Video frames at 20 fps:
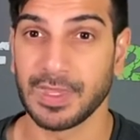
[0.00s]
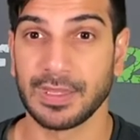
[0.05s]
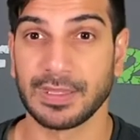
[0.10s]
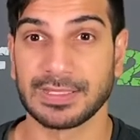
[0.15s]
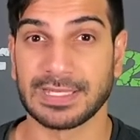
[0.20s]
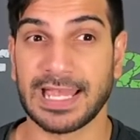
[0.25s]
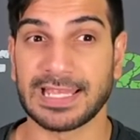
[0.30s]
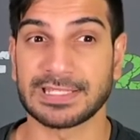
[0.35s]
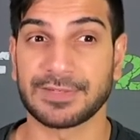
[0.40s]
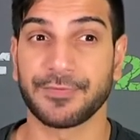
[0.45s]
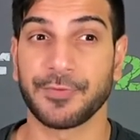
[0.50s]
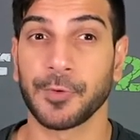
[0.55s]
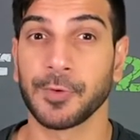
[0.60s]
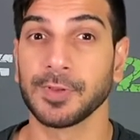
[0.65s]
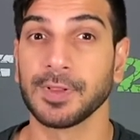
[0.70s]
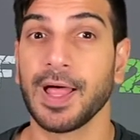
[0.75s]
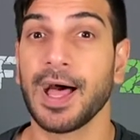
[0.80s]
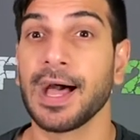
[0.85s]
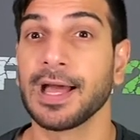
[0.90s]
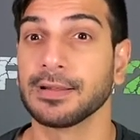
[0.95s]
it's ask for a
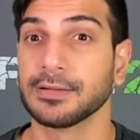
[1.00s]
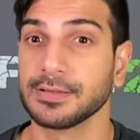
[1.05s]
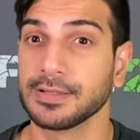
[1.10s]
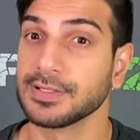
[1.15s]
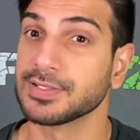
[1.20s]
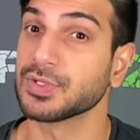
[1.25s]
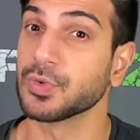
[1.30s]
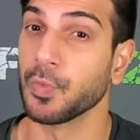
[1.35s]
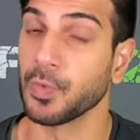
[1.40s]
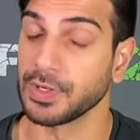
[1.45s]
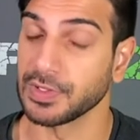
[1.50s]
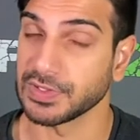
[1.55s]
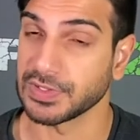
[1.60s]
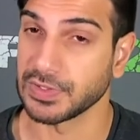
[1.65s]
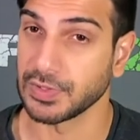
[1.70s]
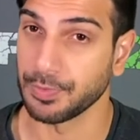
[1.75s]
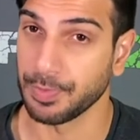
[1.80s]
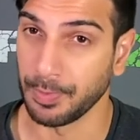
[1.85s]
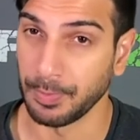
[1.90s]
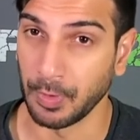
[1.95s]
lot, is to win a
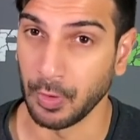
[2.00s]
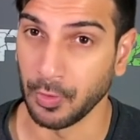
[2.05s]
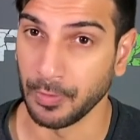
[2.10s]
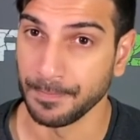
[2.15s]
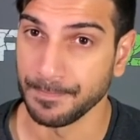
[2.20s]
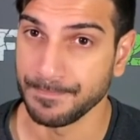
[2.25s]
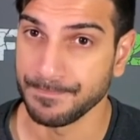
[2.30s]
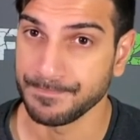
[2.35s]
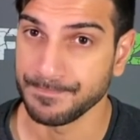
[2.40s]
Super Bowl.